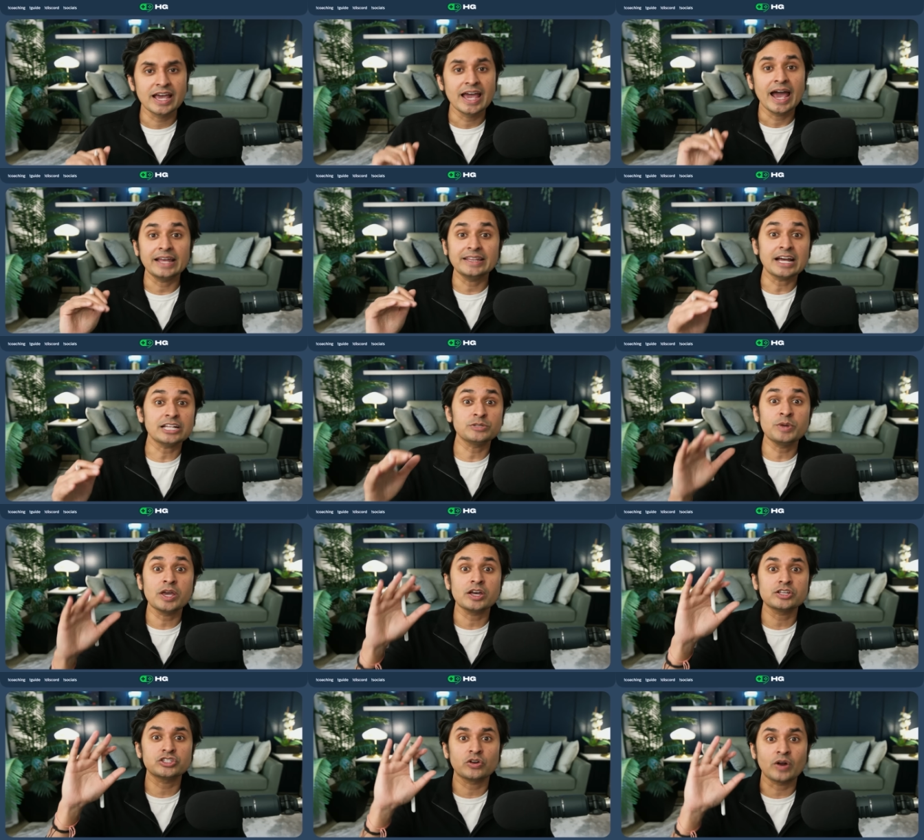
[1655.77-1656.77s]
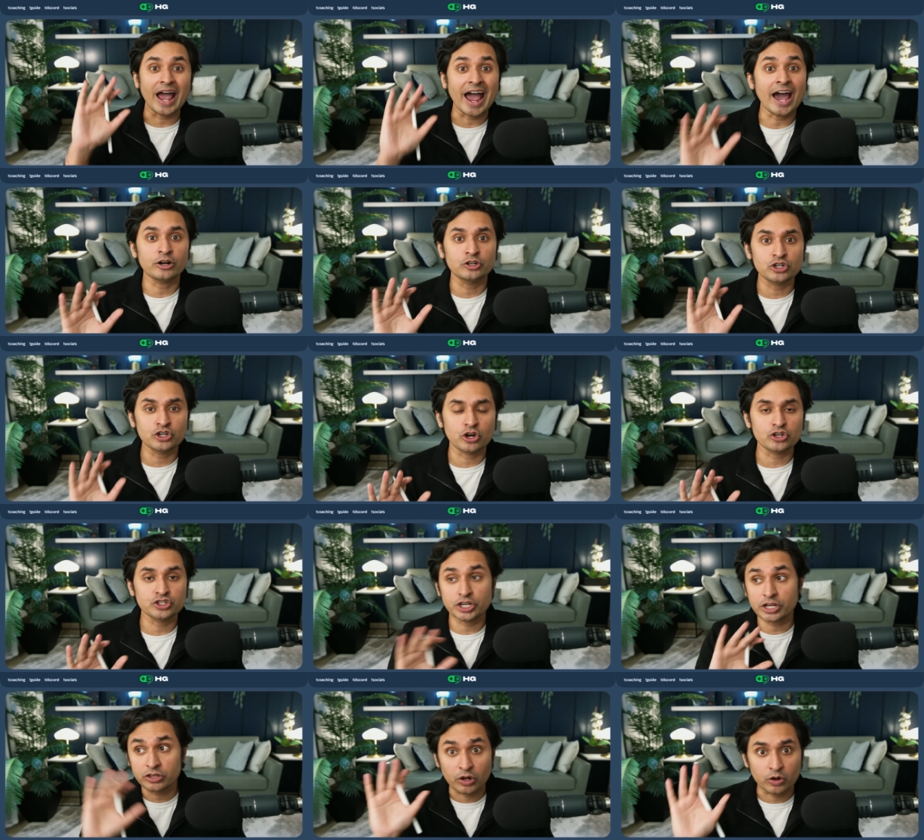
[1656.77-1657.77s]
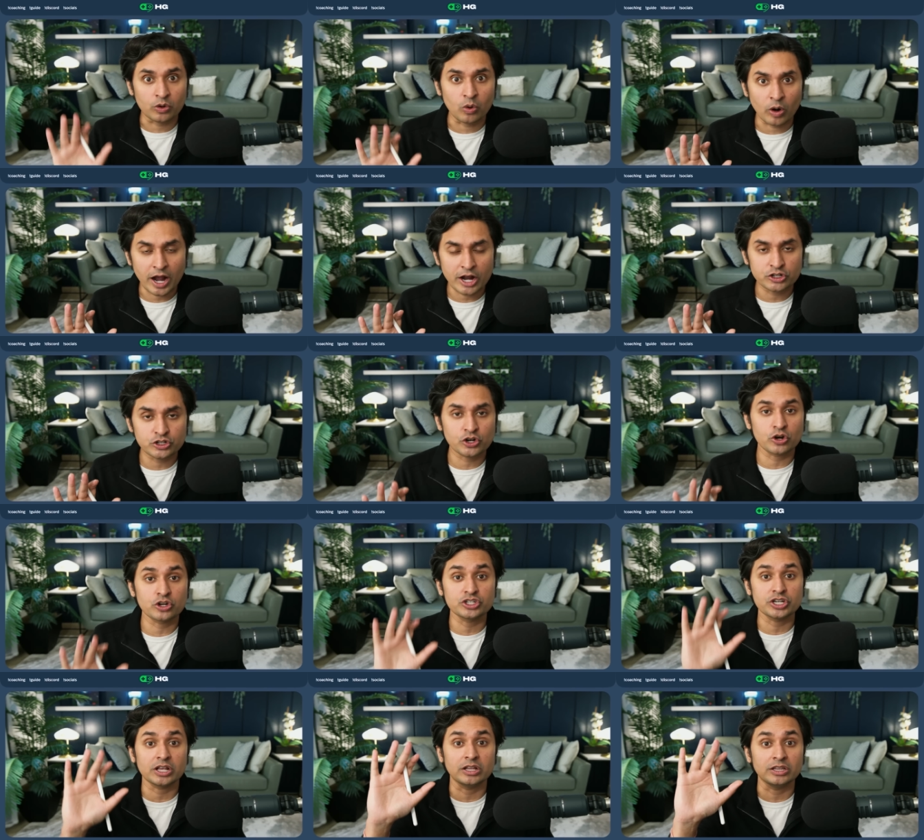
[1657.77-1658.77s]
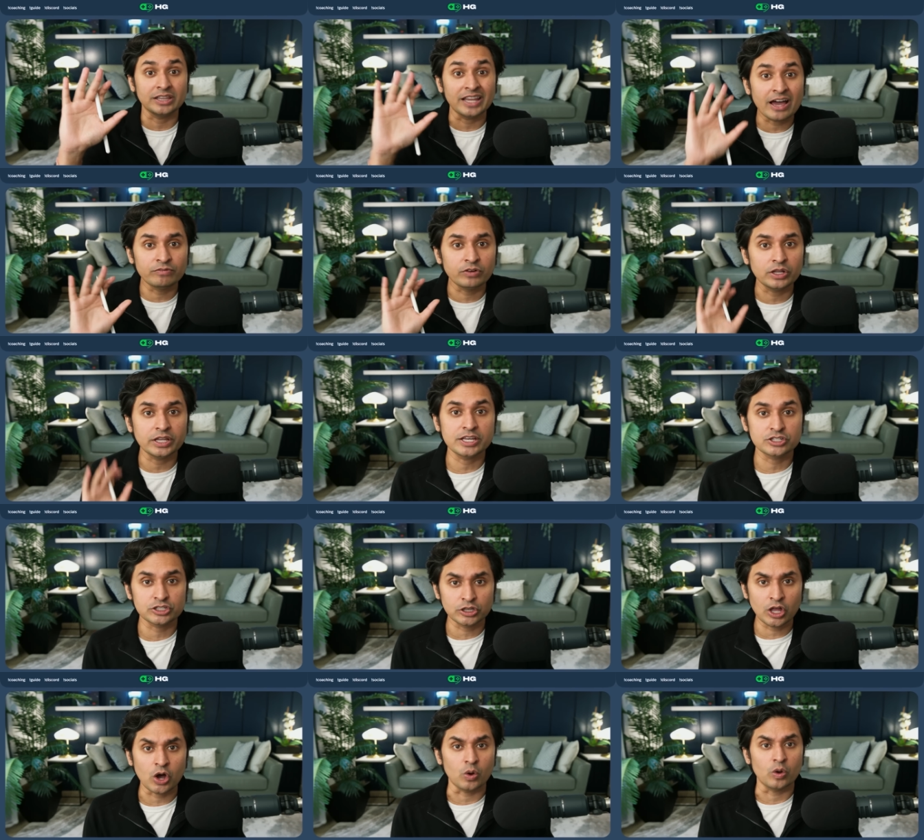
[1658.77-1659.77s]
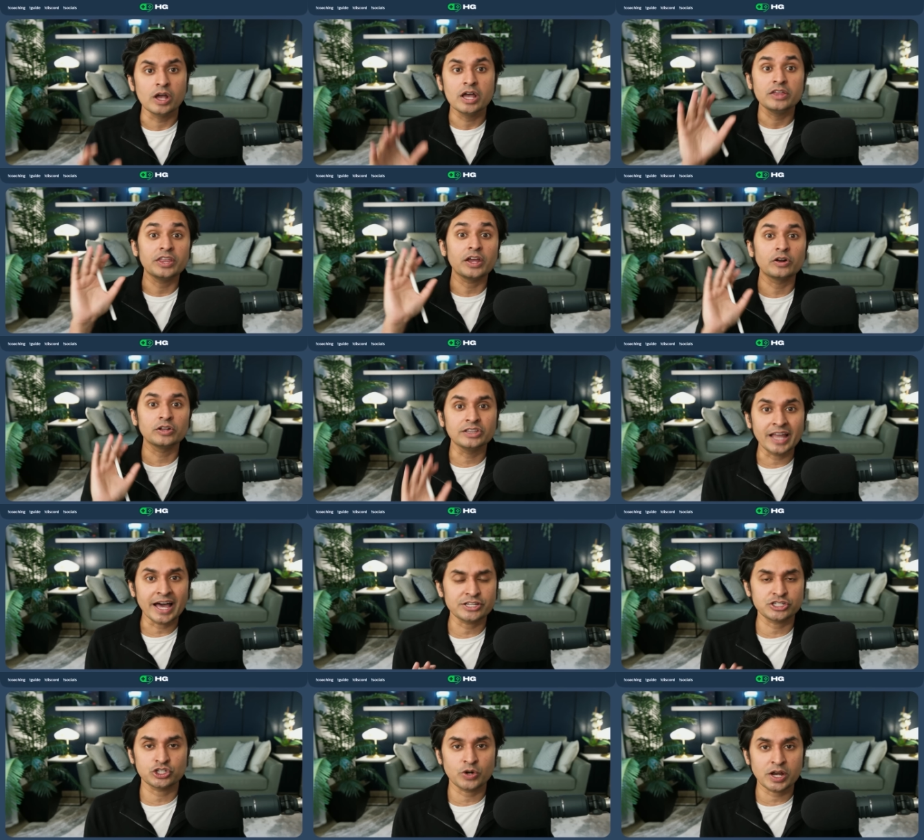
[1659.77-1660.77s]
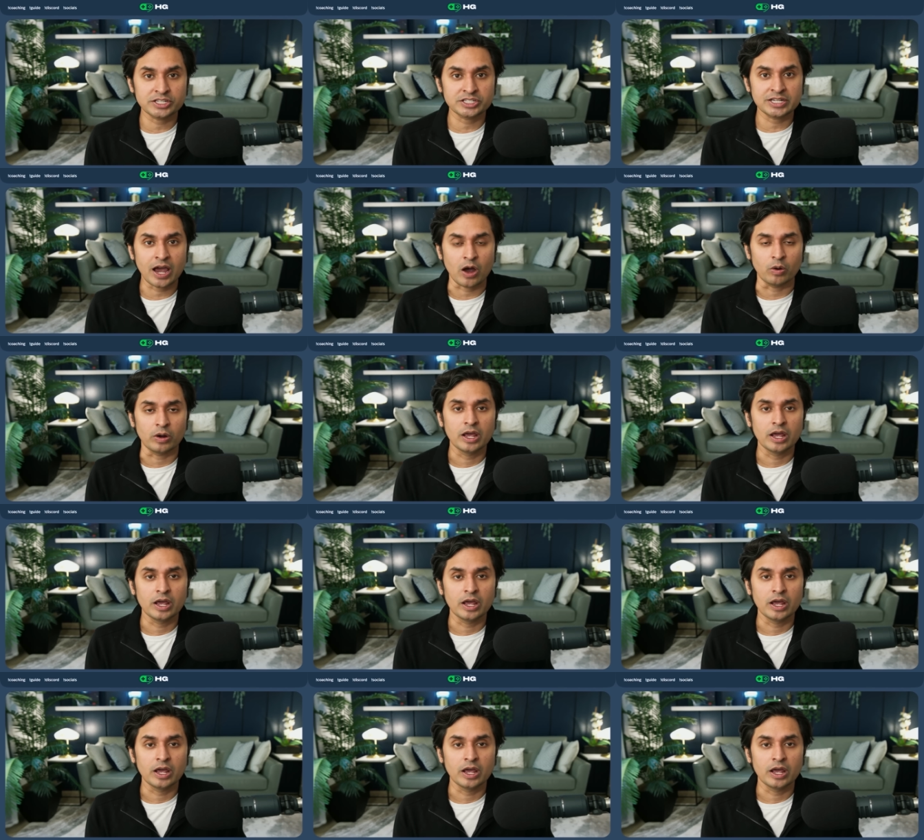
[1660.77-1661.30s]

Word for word: And that's because their adrenergic, their noradrenergic level is low. They are less stressed out.